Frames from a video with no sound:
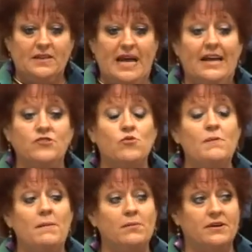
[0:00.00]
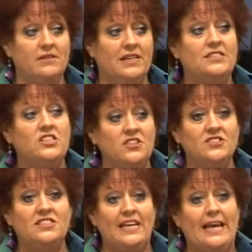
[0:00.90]
And remember, it
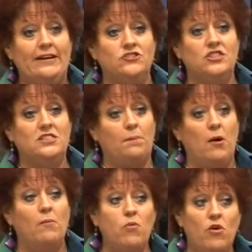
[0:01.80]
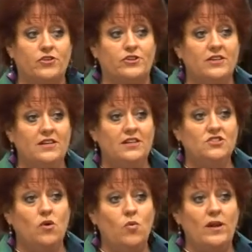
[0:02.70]
does take energy to pump water.
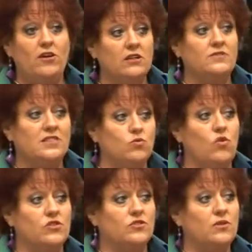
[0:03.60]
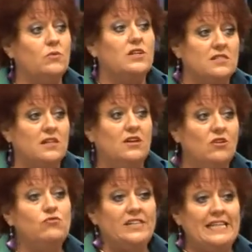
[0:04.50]
So when all of this water was
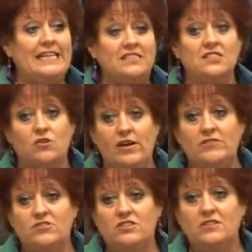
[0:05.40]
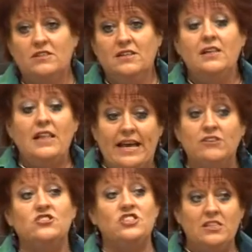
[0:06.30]
running into the ground,
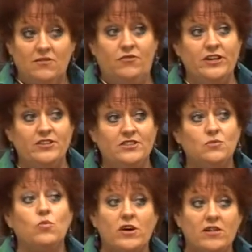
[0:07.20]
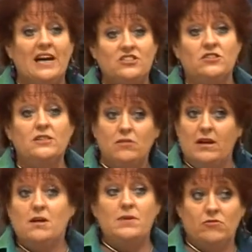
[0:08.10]
energy figures were actually
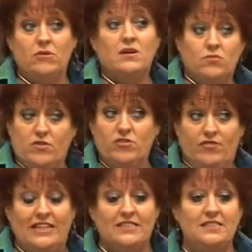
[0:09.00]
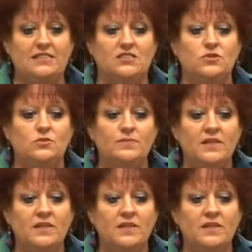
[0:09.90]
were reflecting this too.